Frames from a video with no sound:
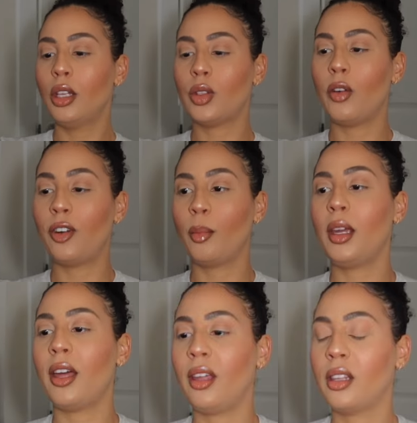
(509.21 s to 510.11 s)
so for
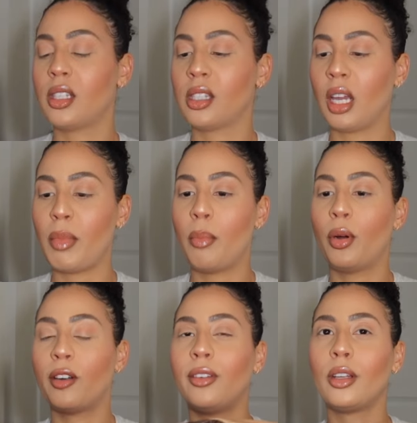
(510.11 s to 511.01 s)
me i think this is like my
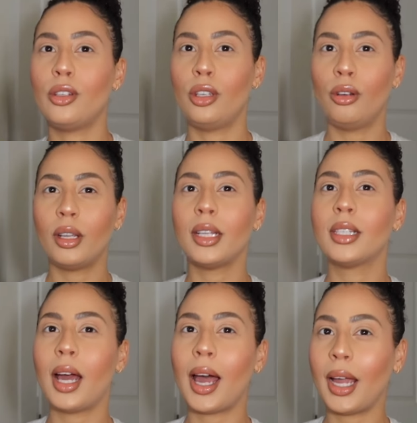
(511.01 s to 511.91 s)
perfect nude
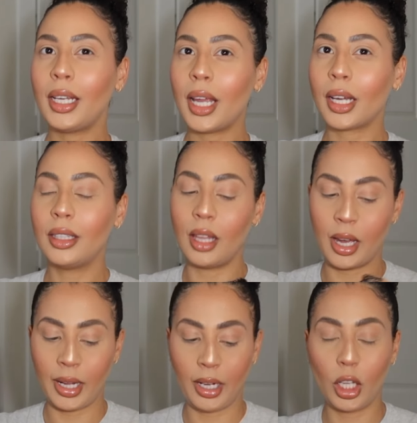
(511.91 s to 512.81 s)
it's high
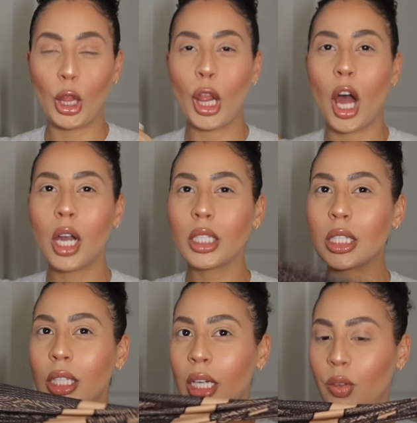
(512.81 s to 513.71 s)
neckline long
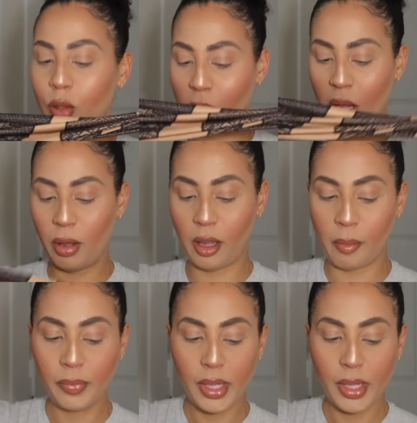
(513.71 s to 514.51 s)
sleeves baby